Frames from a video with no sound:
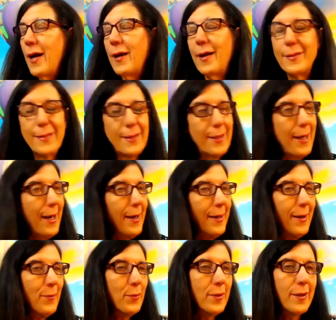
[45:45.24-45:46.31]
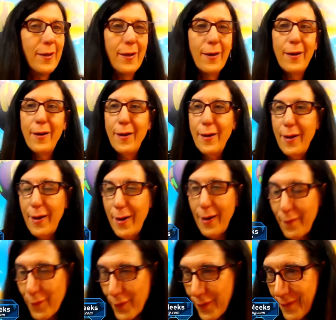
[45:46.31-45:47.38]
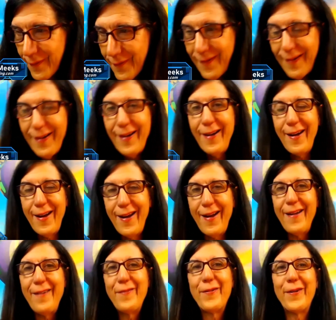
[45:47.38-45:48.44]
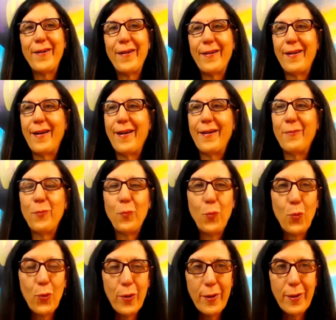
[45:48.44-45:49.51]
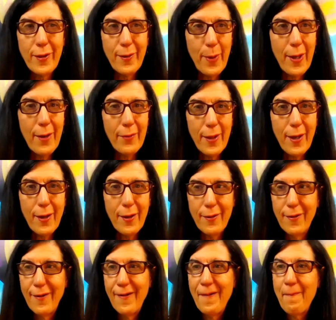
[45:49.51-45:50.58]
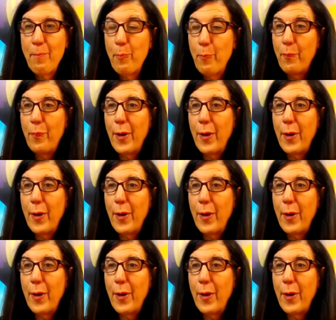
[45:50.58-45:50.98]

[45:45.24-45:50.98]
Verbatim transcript: As a guy, I would have never, never had worried about that. No.